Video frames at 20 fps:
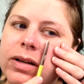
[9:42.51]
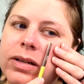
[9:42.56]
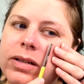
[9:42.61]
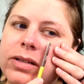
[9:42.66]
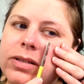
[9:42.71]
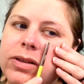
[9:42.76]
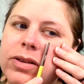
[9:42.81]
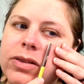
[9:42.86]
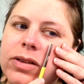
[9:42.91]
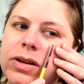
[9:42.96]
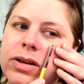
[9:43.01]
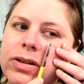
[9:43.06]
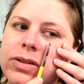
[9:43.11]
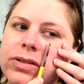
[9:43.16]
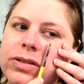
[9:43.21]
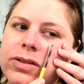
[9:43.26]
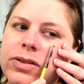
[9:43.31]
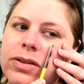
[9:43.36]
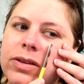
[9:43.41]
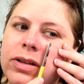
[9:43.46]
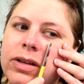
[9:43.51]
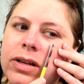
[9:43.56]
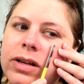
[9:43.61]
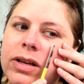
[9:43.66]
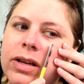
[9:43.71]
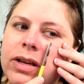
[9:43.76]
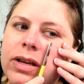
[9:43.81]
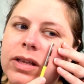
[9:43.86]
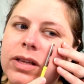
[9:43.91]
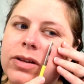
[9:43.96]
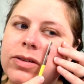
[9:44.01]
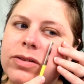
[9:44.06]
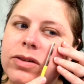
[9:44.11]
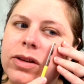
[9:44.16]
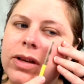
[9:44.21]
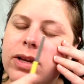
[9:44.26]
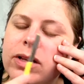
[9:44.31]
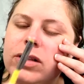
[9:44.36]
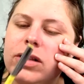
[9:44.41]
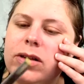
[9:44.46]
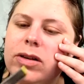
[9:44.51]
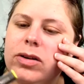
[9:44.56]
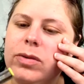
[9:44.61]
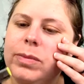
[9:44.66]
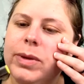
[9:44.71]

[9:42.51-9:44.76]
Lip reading: So there's only a little